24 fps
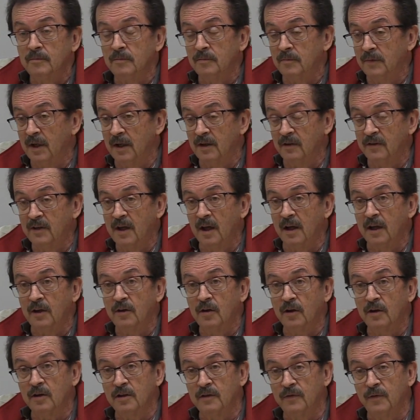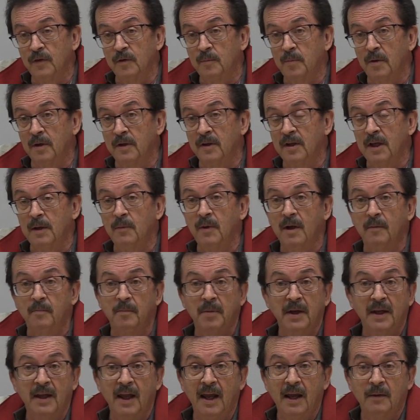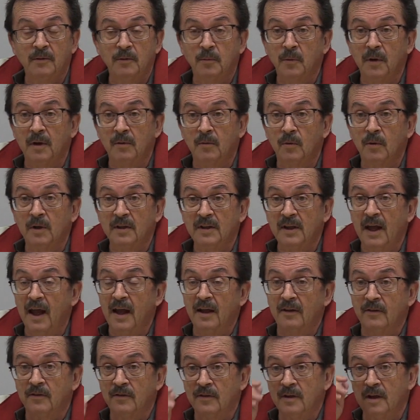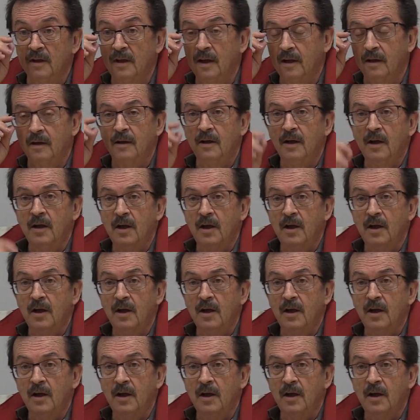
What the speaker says: Dennis Kelly took his football team in big games with Rick Hansen and that.